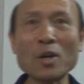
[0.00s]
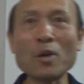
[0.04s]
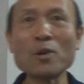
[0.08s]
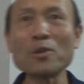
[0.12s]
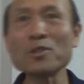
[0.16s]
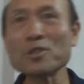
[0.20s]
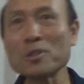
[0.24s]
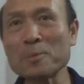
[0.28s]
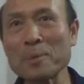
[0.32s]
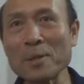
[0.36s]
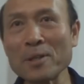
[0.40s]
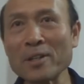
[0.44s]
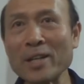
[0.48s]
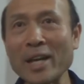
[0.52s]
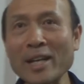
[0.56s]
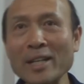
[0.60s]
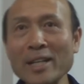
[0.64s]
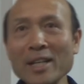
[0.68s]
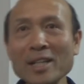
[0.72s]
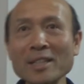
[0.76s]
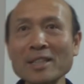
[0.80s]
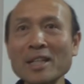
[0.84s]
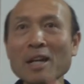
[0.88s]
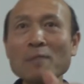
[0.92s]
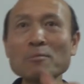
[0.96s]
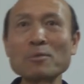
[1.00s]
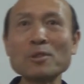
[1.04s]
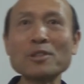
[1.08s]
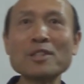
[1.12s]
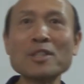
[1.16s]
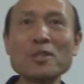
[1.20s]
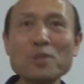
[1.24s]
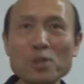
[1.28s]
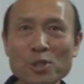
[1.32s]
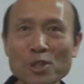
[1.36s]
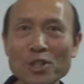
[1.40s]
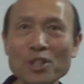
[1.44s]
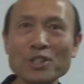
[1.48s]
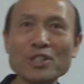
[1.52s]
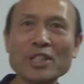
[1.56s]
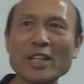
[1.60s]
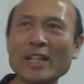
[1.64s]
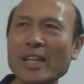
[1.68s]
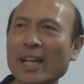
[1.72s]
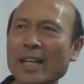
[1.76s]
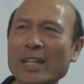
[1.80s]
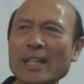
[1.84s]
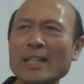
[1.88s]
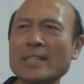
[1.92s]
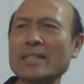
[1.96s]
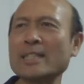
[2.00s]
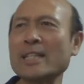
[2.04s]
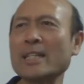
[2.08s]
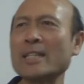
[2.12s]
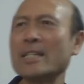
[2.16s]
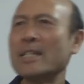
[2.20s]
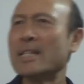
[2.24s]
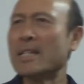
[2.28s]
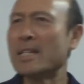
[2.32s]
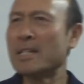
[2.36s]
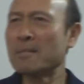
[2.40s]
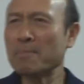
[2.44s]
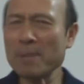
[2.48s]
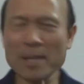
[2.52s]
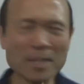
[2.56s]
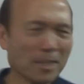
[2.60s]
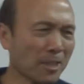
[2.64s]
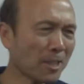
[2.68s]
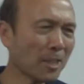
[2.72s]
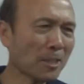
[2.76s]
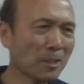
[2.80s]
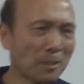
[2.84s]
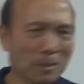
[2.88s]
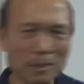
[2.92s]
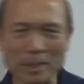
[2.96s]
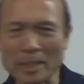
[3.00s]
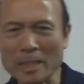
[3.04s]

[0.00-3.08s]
the Holy Spirit, and then I come to this church, and then I say, Pastor, you